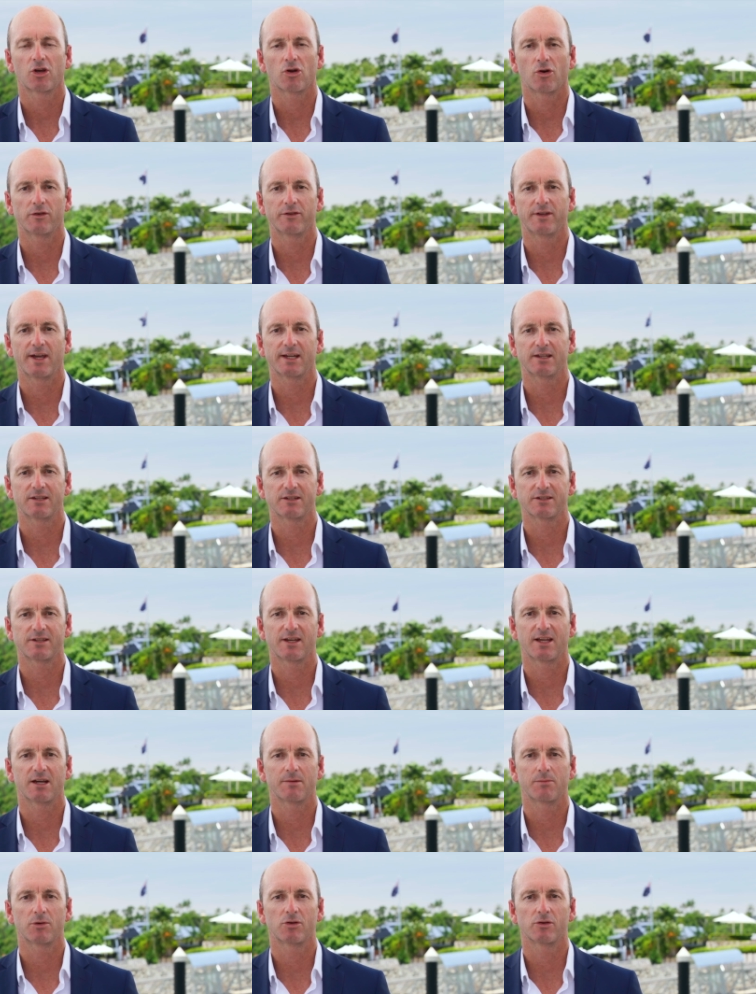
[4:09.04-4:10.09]
Contact us
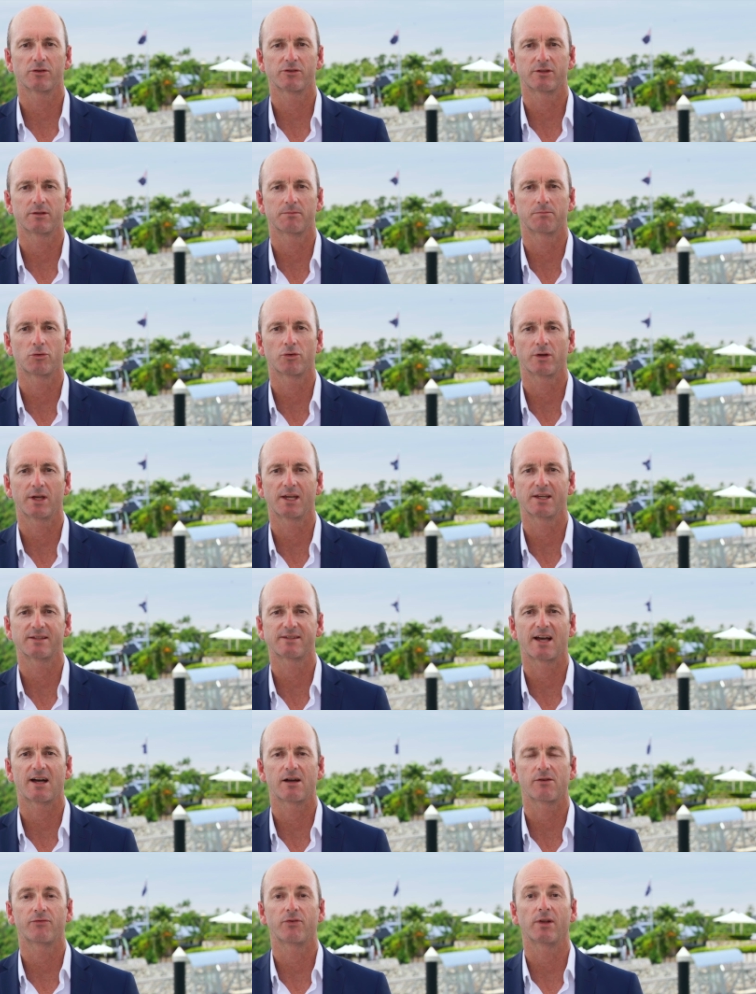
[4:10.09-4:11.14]
now because the bookings
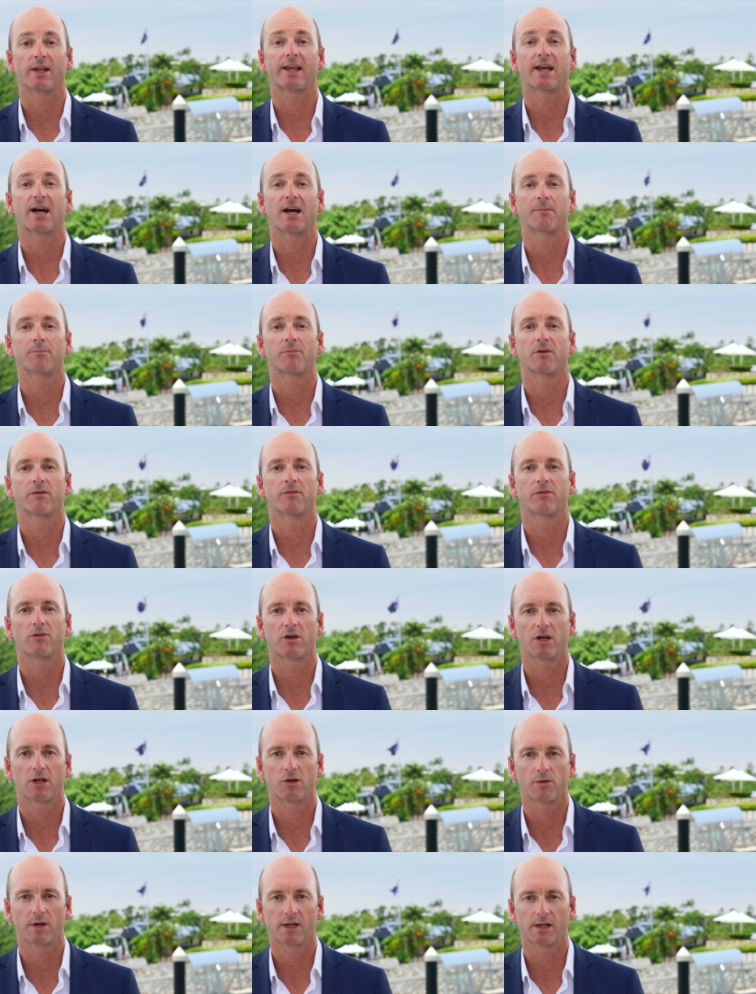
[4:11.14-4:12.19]
are filling up
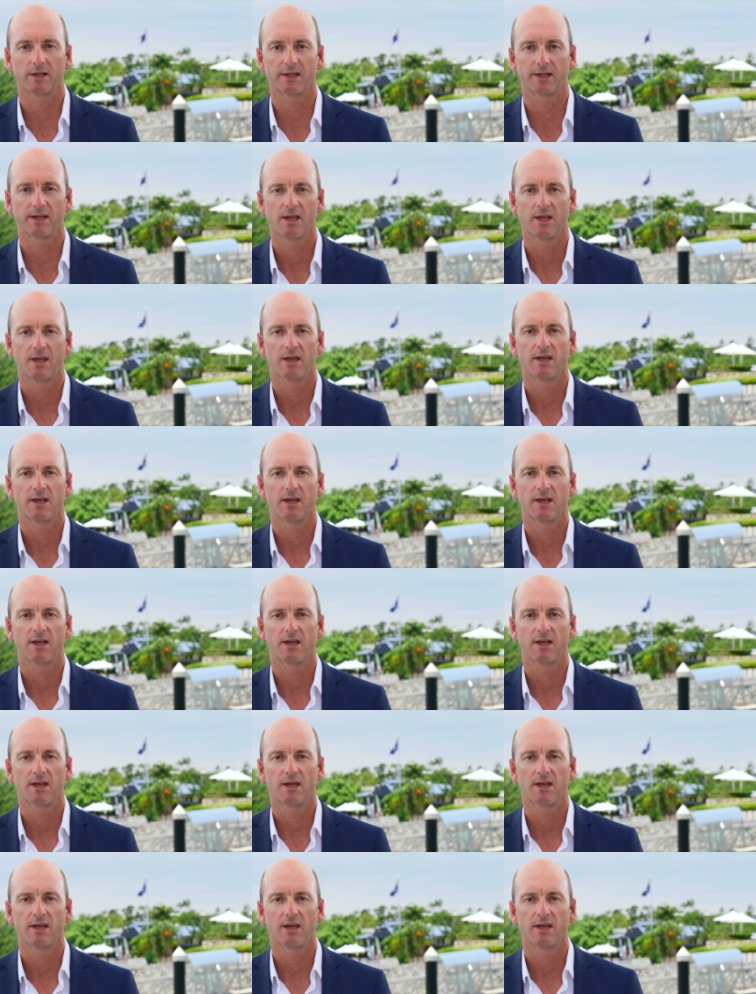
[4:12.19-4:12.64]
very quickly.